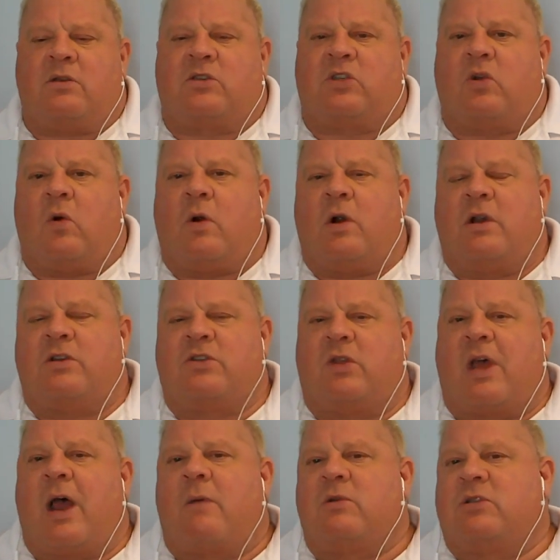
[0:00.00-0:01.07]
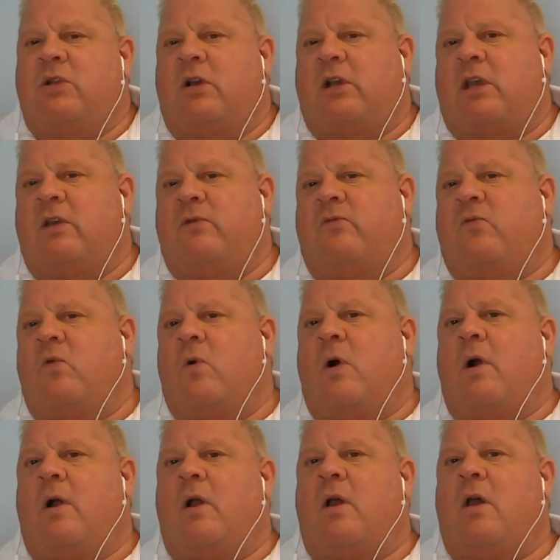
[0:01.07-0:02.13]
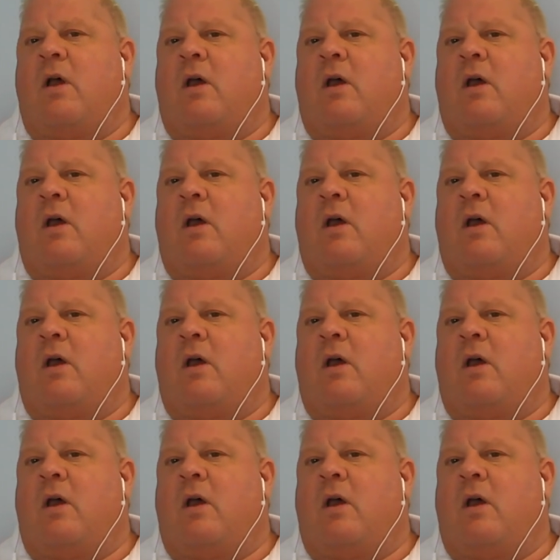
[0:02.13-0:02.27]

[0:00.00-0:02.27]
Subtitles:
stories that I was looking for,